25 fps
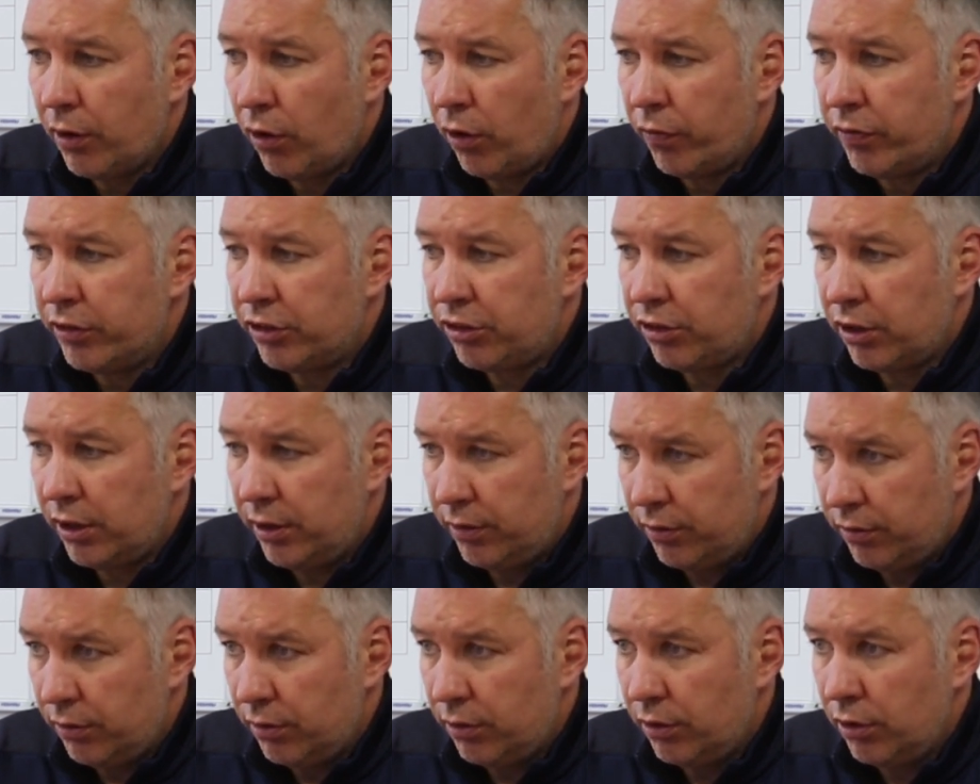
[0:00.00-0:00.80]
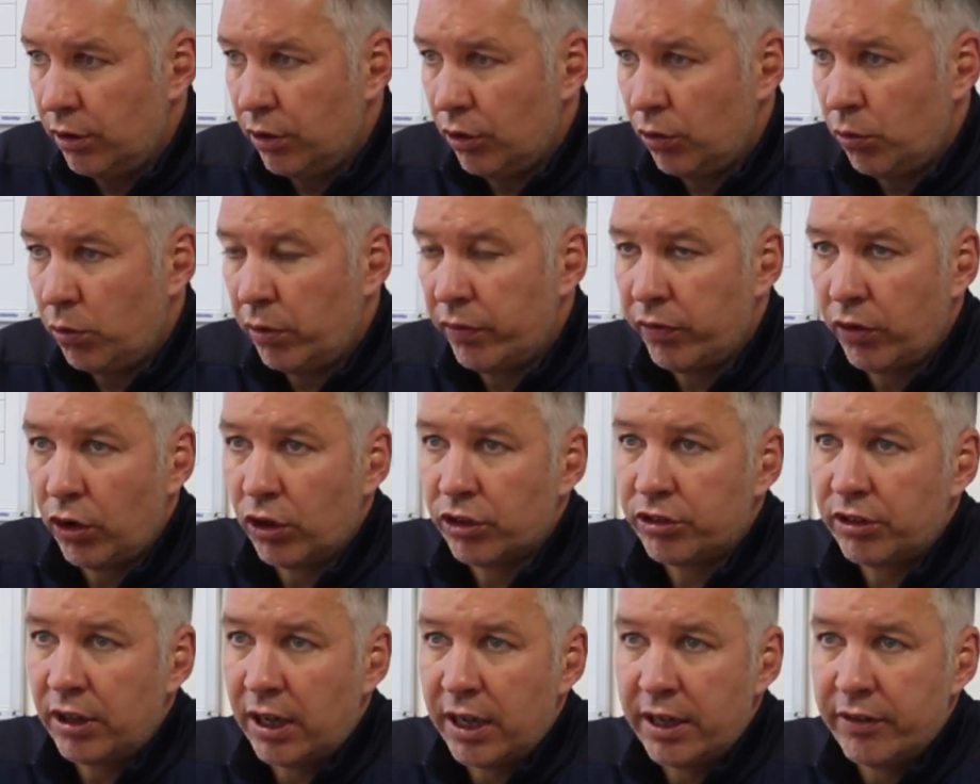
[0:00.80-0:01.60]
Obviously, you know we've
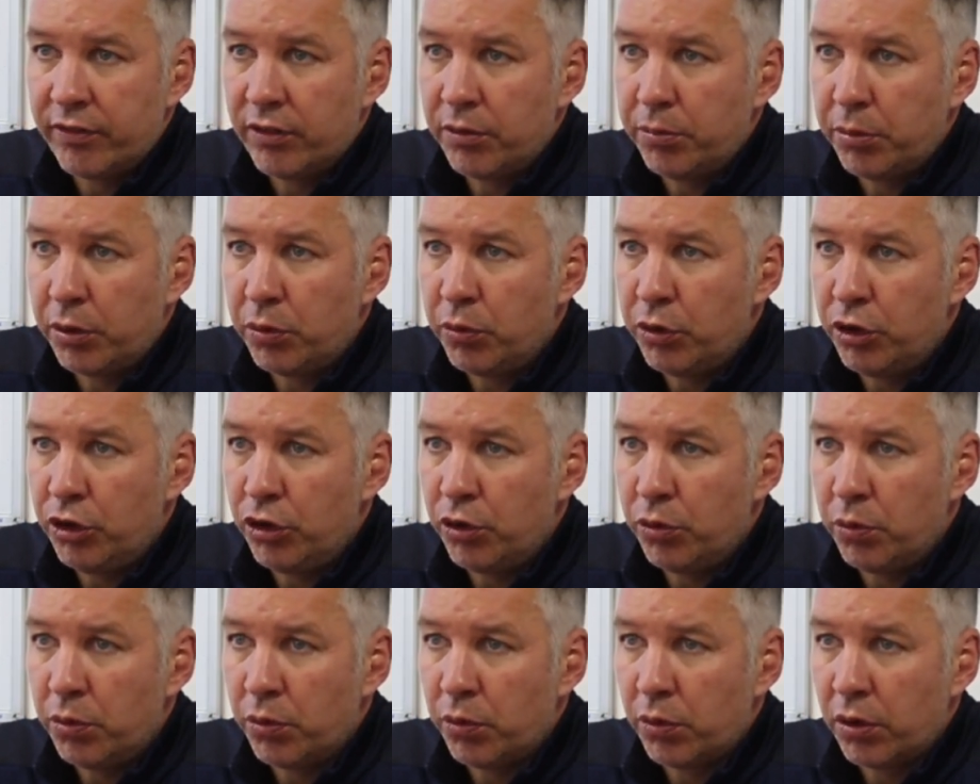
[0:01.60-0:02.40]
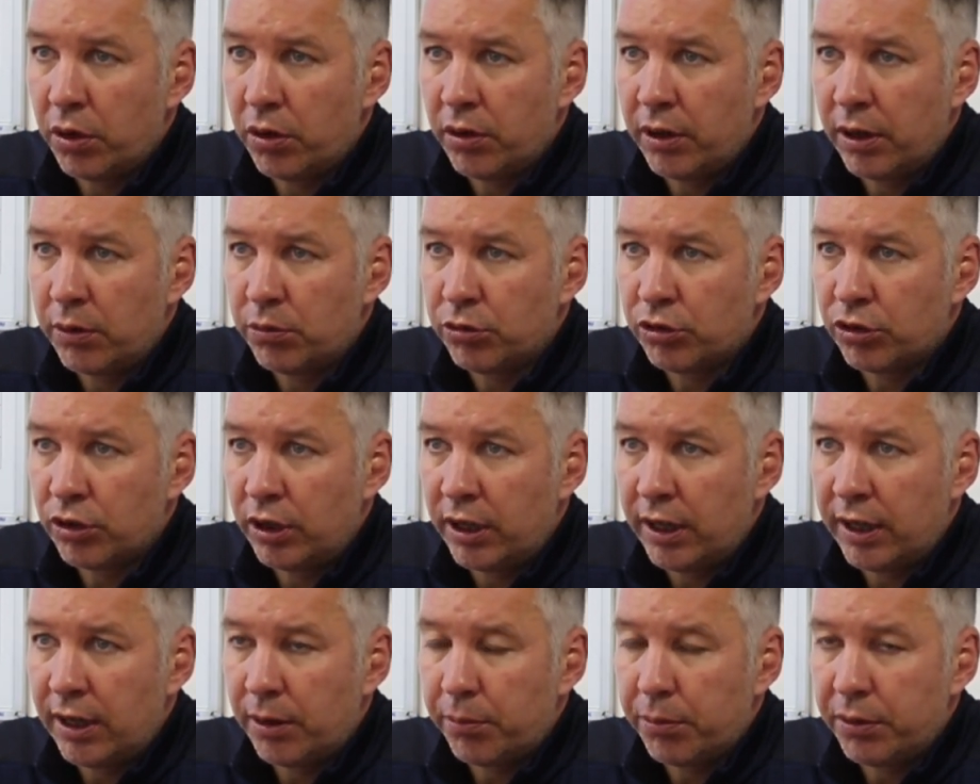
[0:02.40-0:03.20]
lost Ivan, but we knew that was
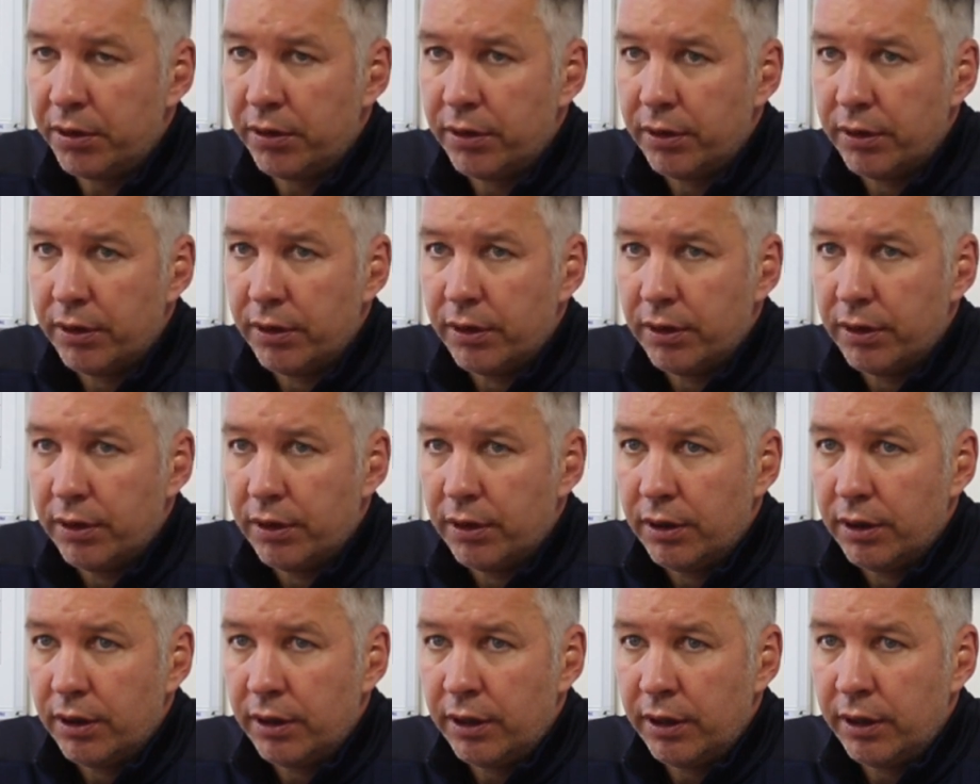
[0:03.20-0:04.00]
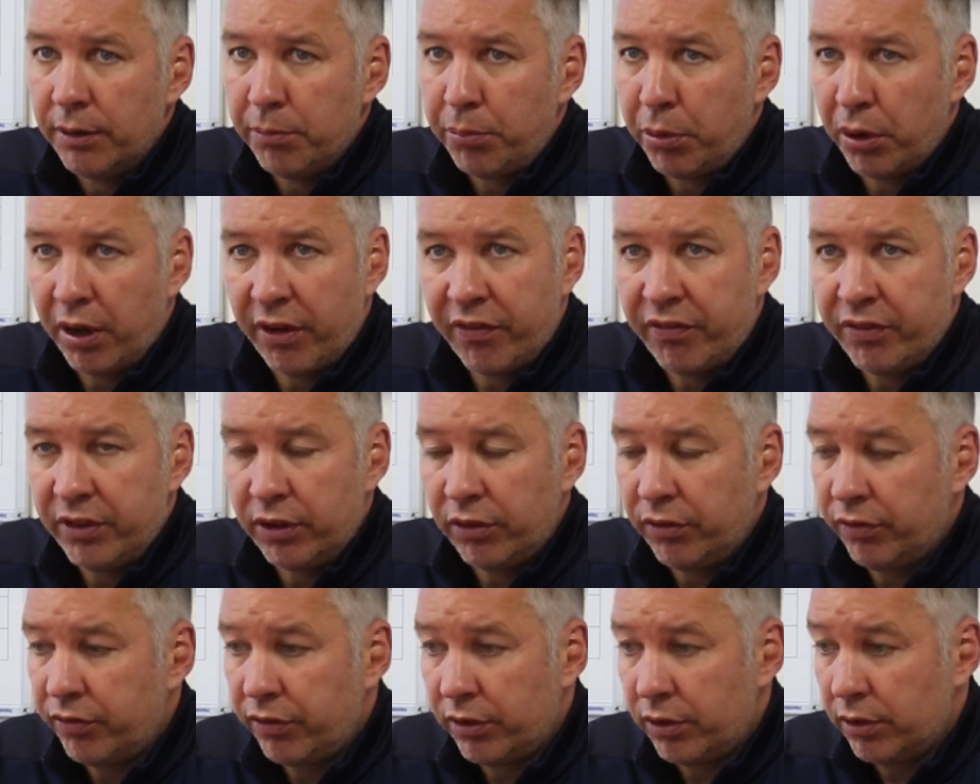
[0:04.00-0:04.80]
going to happen. Uh, but I
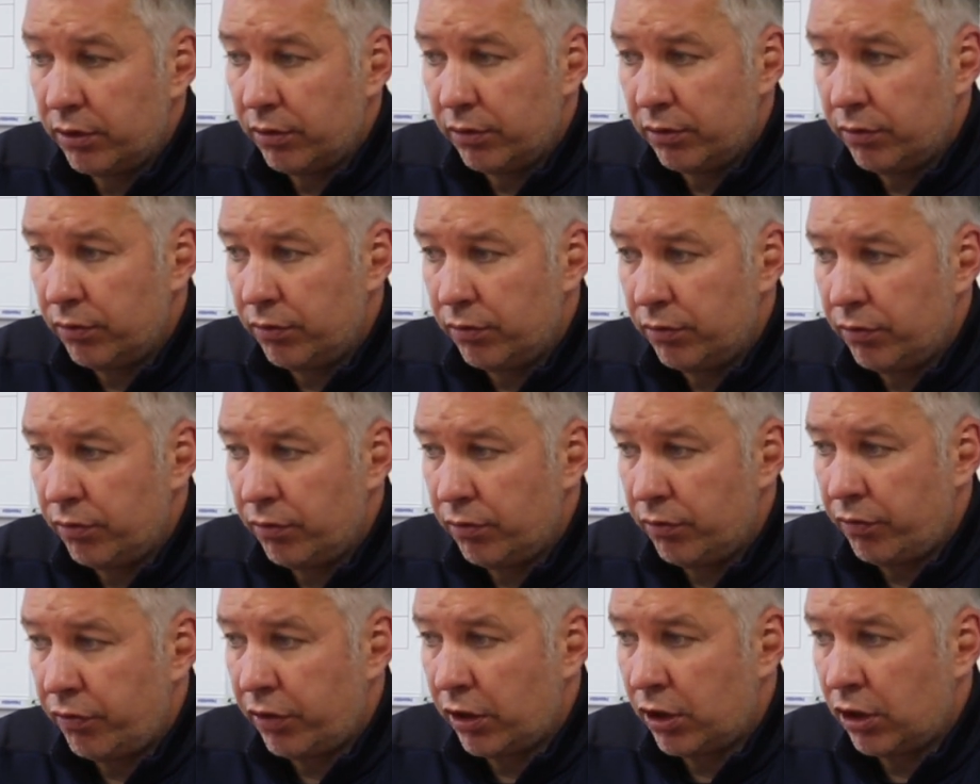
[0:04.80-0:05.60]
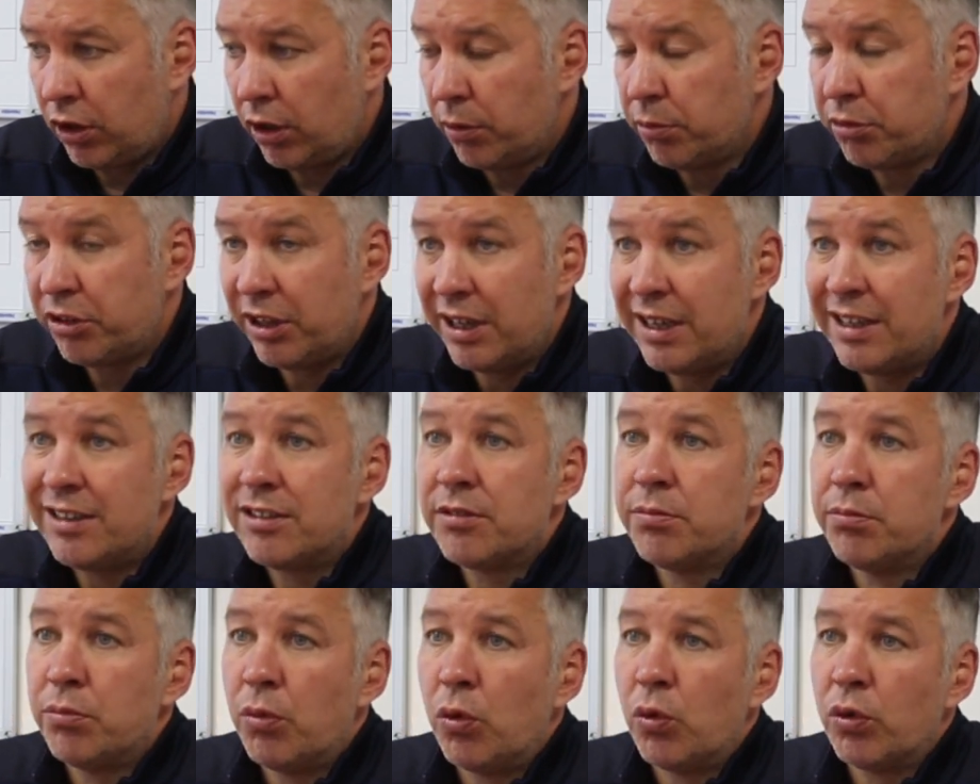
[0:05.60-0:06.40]
feel for for clubs it
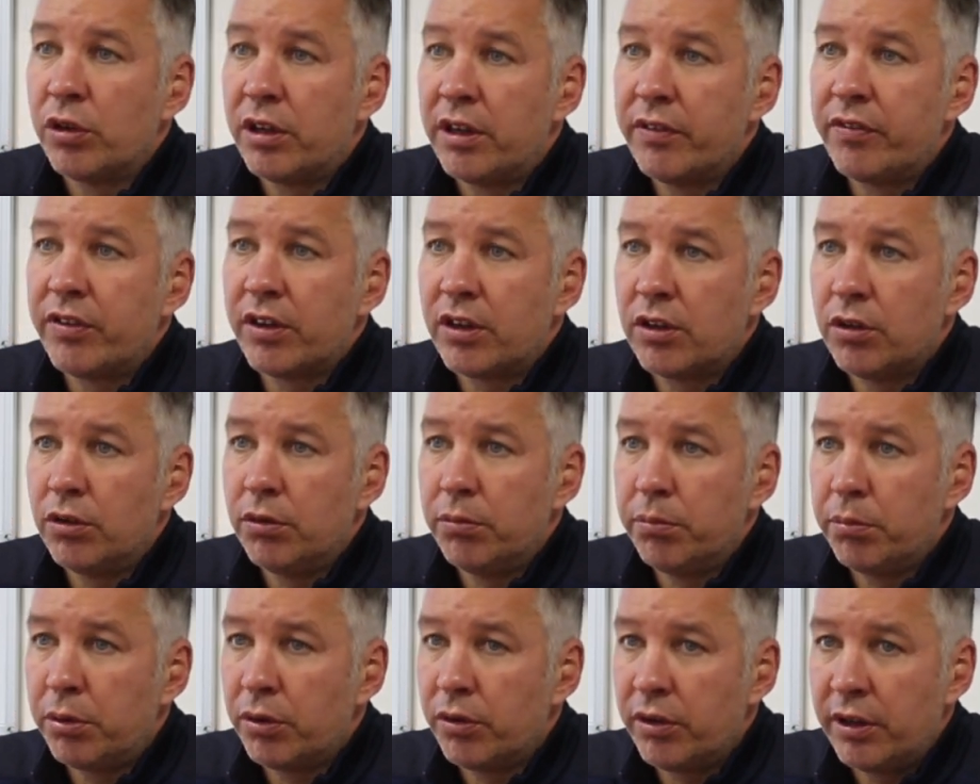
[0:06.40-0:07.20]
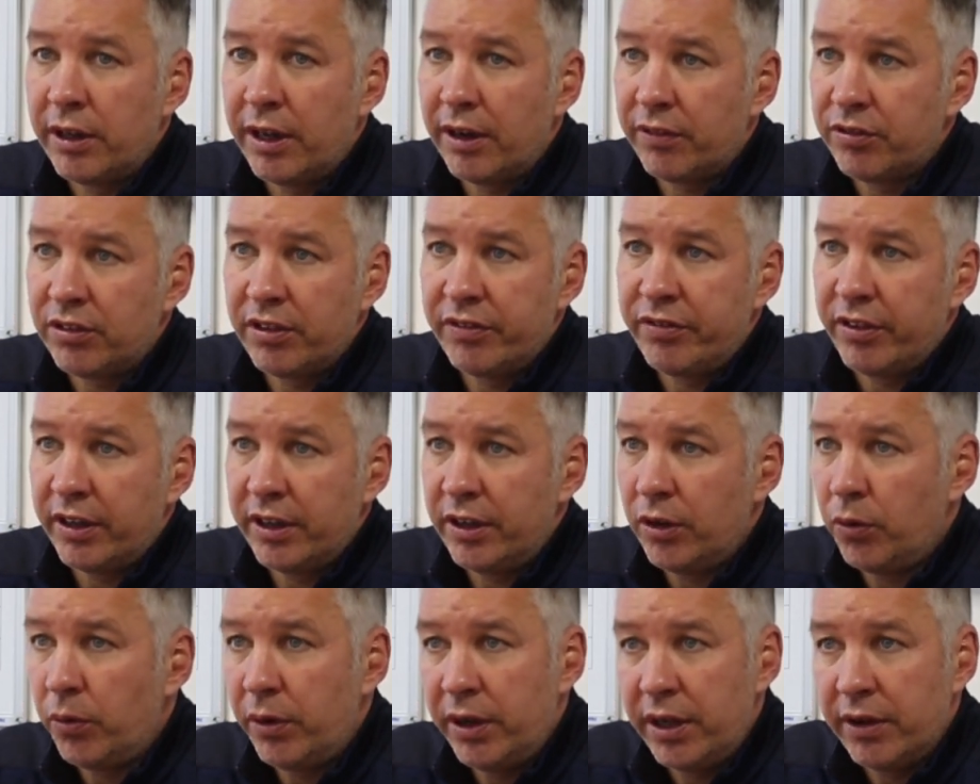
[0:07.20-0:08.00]
is more difficult, but they have to
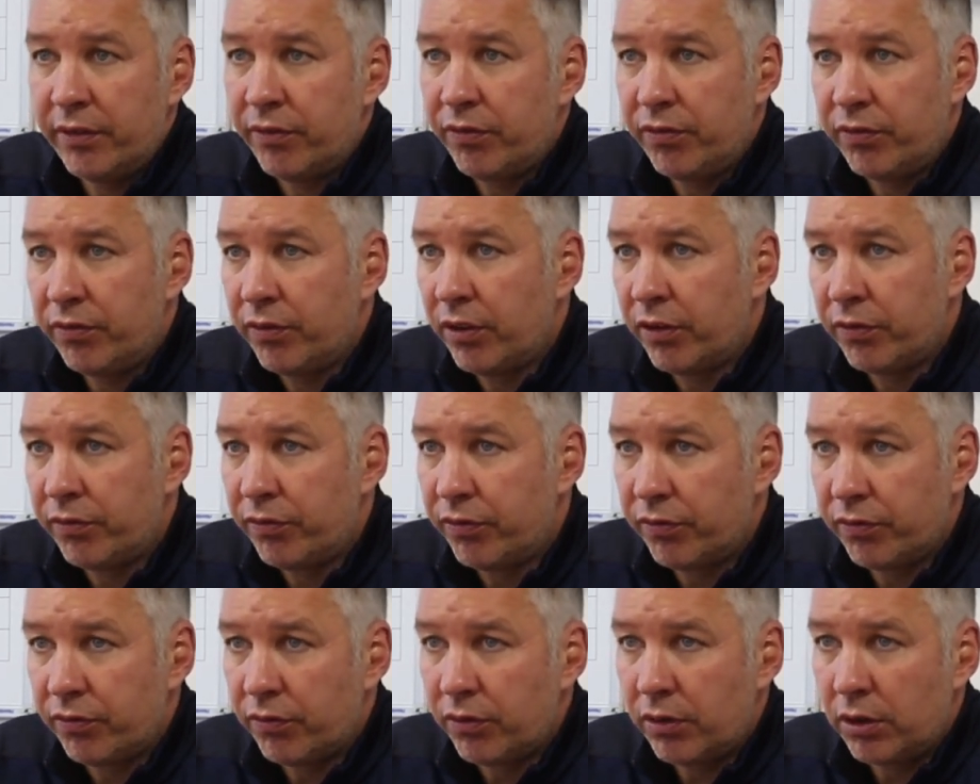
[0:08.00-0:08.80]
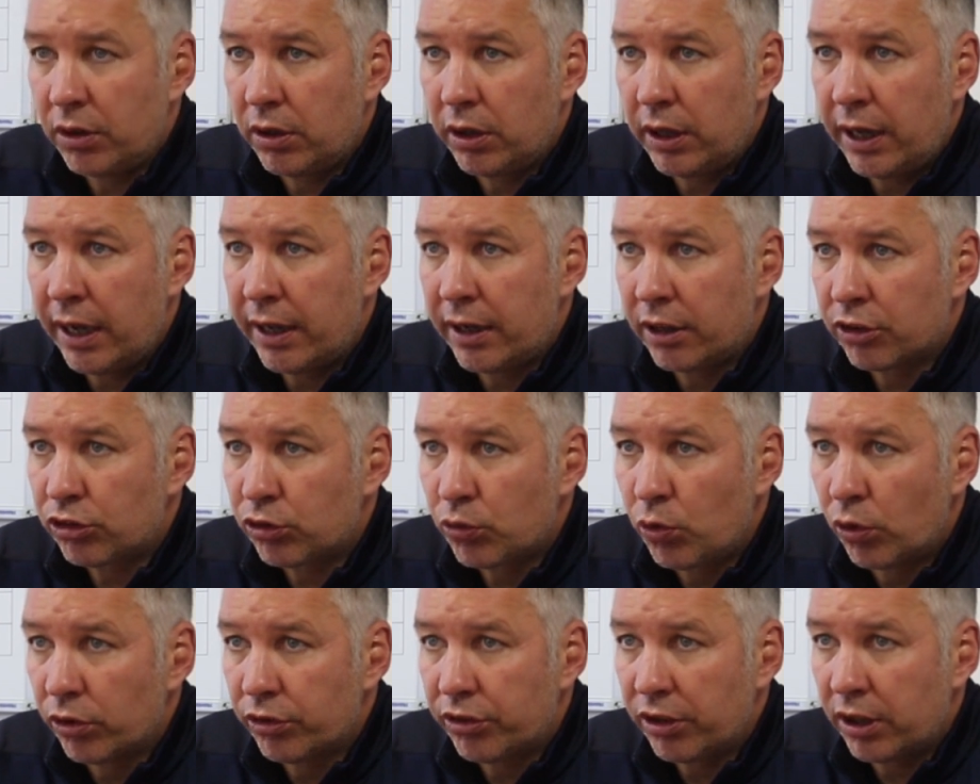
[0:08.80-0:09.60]
find a way of, of getting a
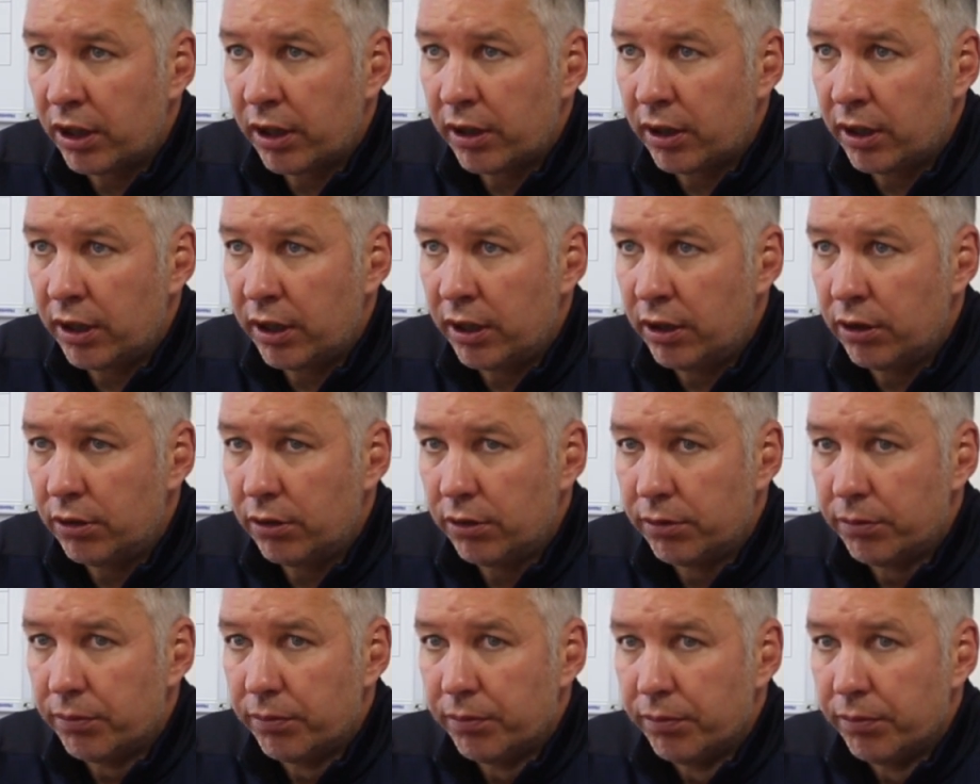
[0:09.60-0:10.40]
squad together, you know.